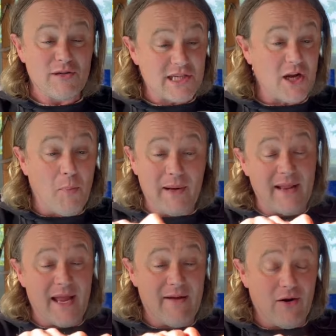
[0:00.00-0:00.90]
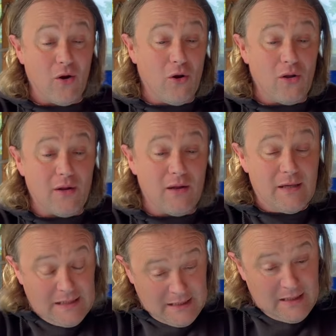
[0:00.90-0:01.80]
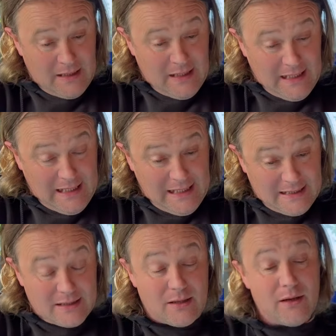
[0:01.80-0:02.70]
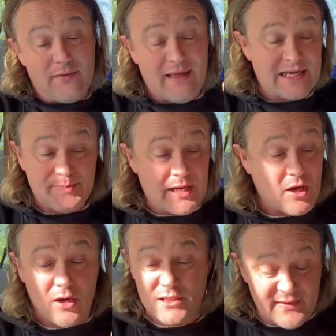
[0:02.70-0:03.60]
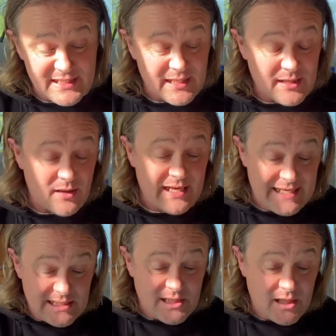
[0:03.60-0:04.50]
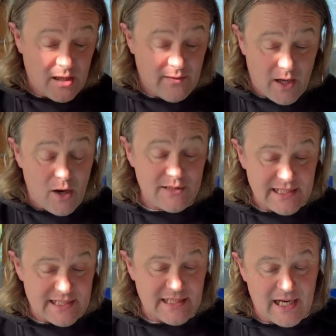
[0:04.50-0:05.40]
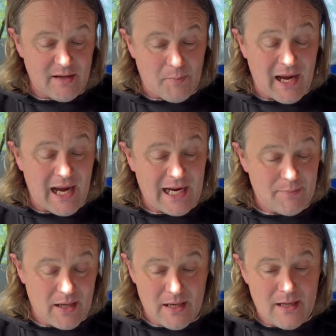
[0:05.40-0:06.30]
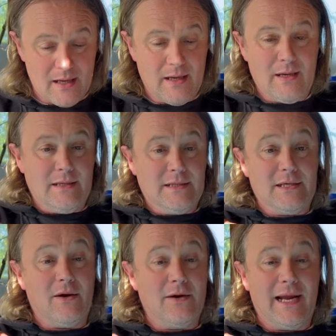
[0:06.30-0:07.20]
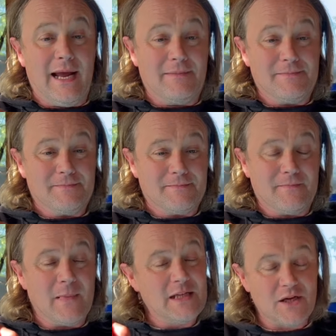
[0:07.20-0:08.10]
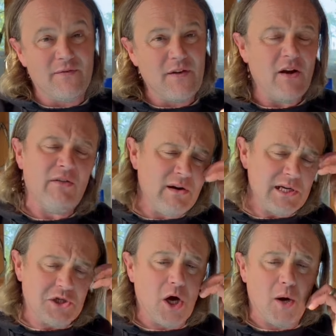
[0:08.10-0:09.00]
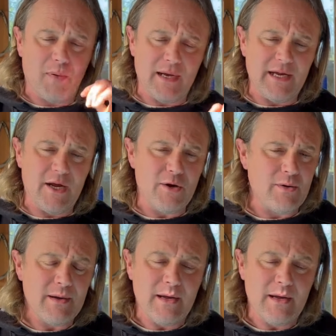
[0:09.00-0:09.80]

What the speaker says: slop in there at all. And that's because of this little insert that goes inside the pipe. So, yeah. So if you're on a job and you